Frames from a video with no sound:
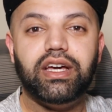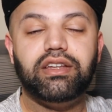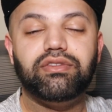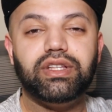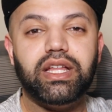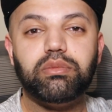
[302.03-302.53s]

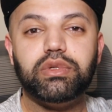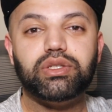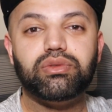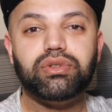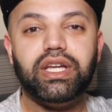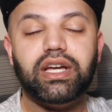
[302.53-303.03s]
If you'd like me
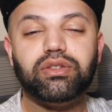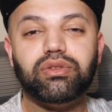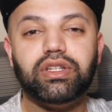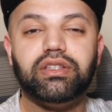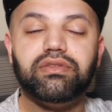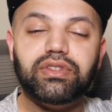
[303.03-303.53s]
to react to
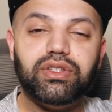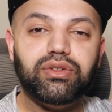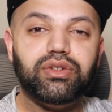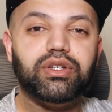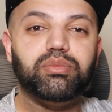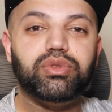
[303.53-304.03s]
another video,
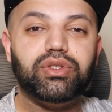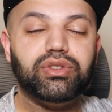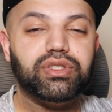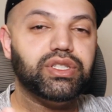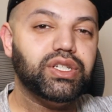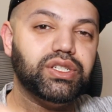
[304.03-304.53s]
you can put
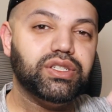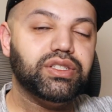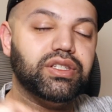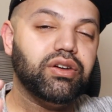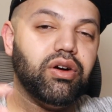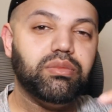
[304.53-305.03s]
your suggestions
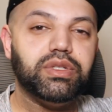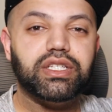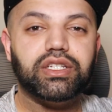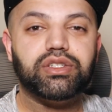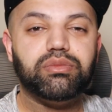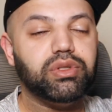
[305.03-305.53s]
in the comment
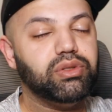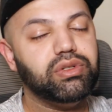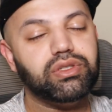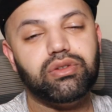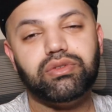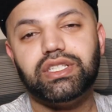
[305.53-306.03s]
section below.
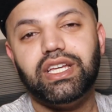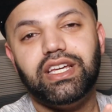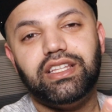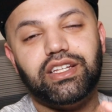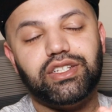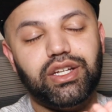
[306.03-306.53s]
As always,
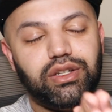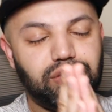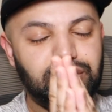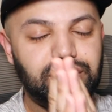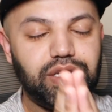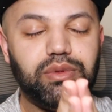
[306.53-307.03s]
thank
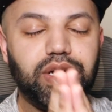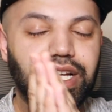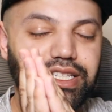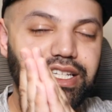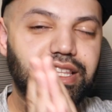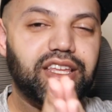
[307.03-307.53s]
you very
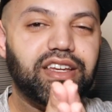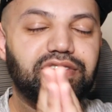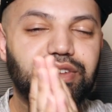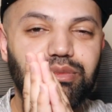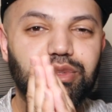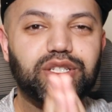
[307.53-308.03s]

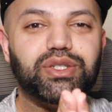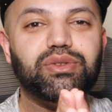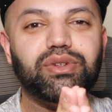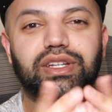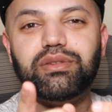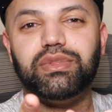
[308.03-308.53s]
much.
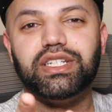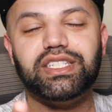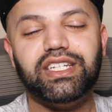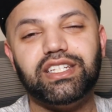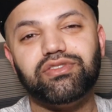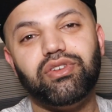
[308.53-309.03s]
Shukran,
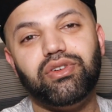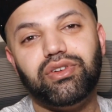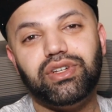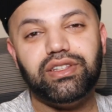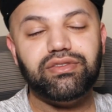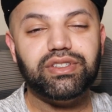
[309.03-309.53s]
merci, guys, for
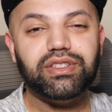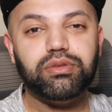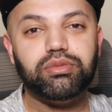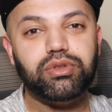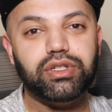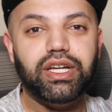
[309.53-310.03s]
all your love and
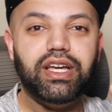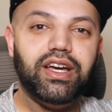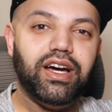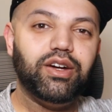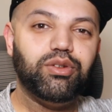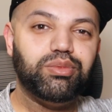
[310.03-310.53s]
support.
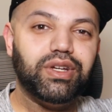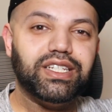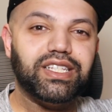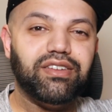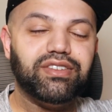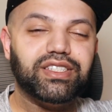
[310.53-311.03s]
I hope you
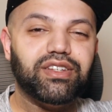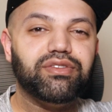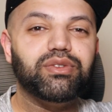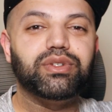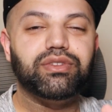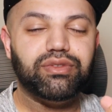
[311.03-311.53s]
guys have
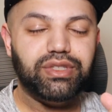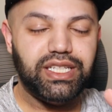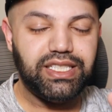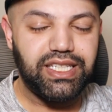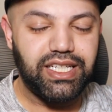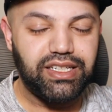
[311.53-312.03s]
yourself a wonderful
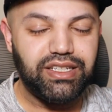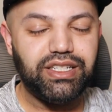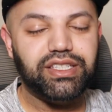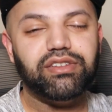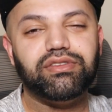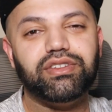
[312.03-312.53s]
day. Take care of
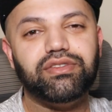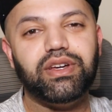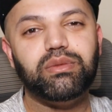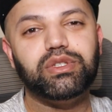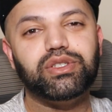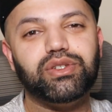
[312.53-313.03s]
yourself and your
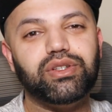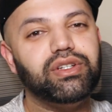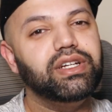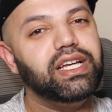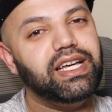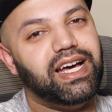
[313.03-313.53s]
family,
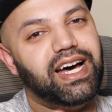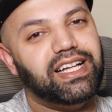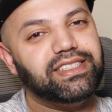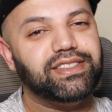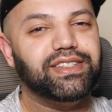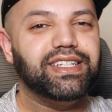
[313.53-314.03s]
inshallah.
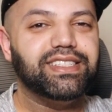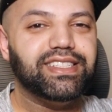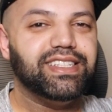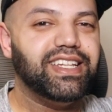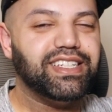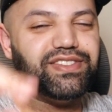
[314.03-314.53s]
I'll see you guys
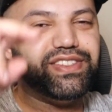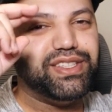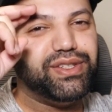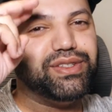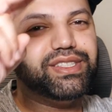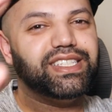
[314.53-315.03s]
in the next
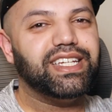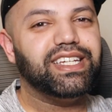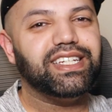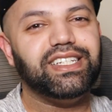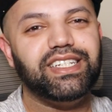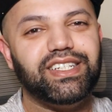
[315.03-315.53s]
video. Take
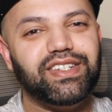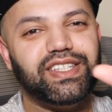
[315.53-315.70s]
care.